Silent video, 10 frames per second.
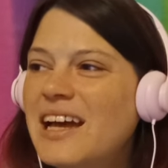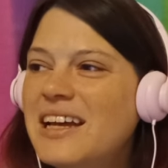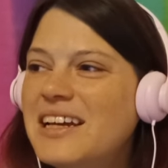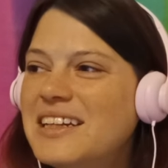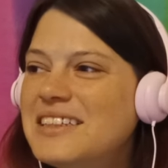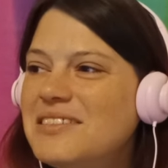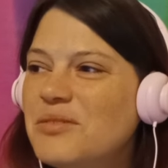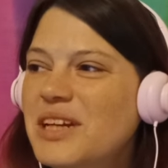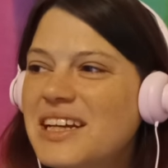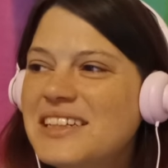uh
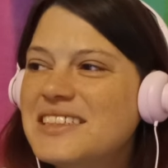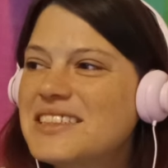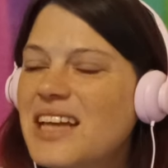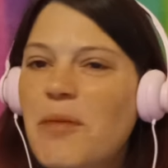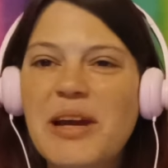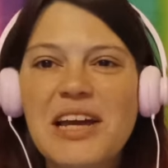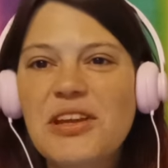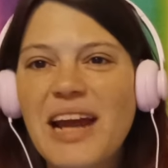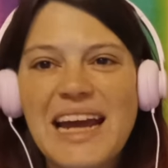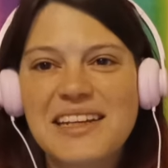what else oh my
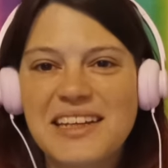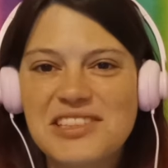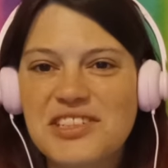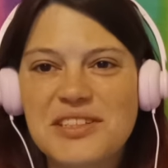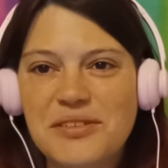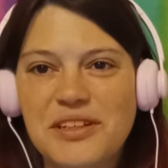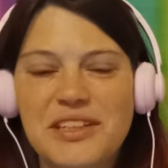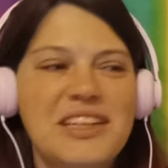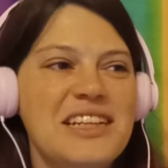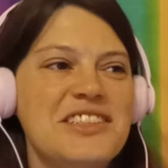god their acting is just so
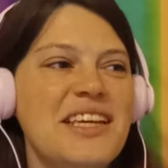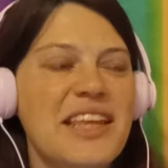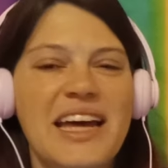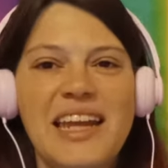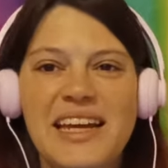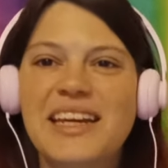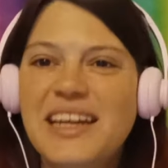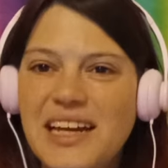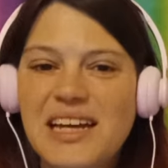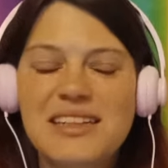good can i just say that like
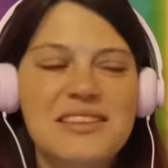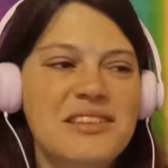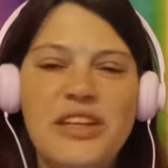uh,